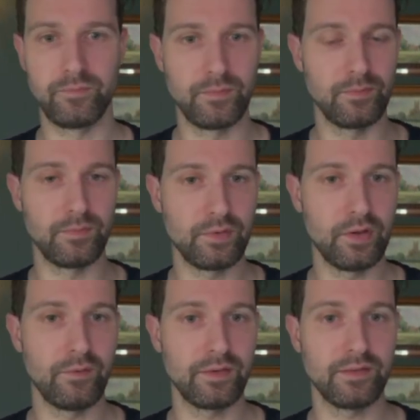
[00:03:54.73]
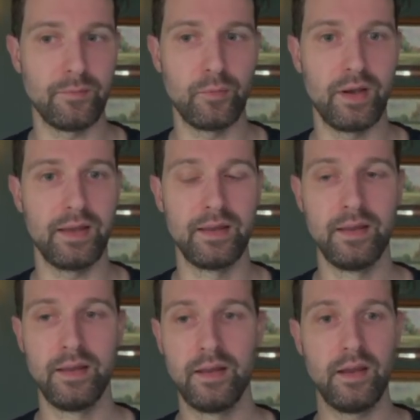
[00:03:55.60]
service somewhere,
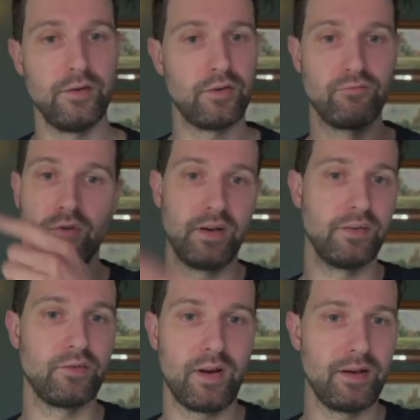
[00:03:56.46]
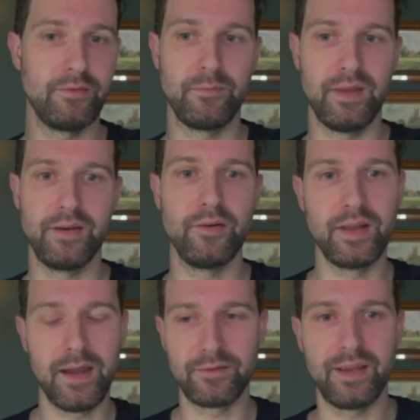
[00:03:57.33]
and you can run it directly from there. You don't
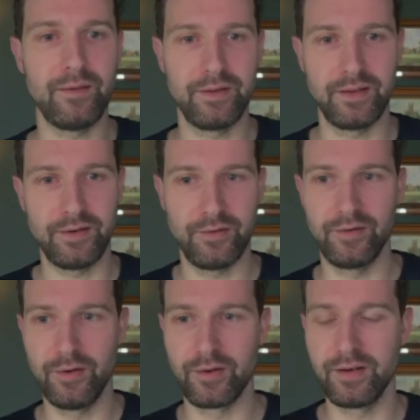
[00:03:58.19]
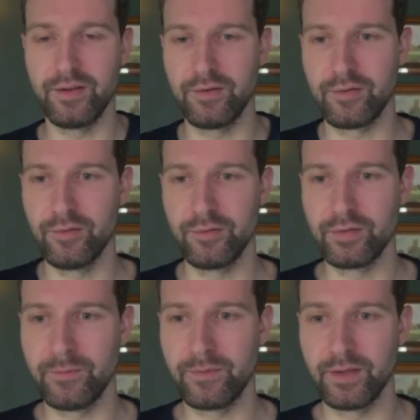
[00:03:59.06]
have to have it, locally on Claude or
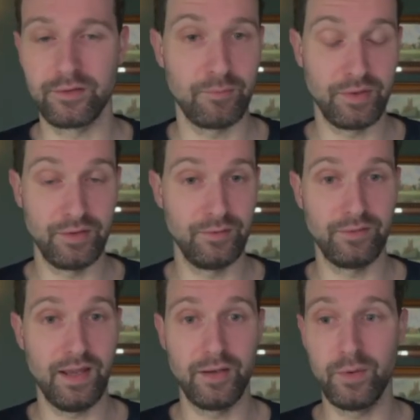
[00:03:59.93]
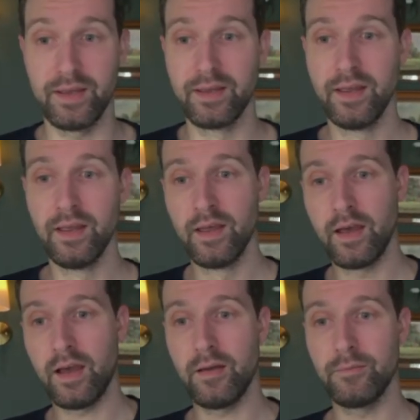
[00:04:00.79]
something. This could be used anywhere.
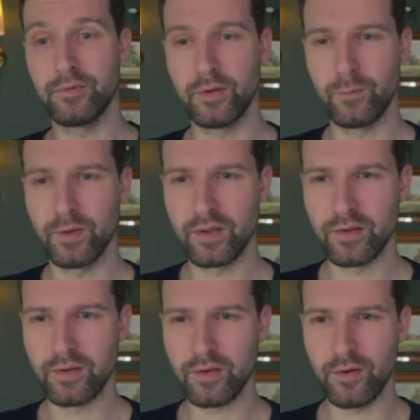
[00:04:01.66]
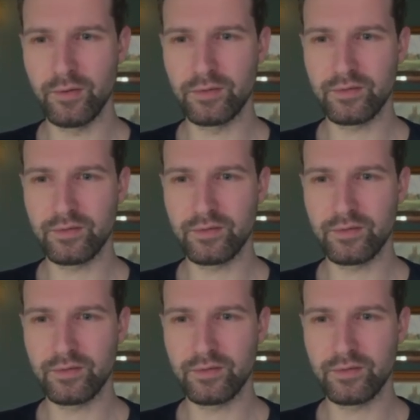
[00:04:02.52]
So if we go step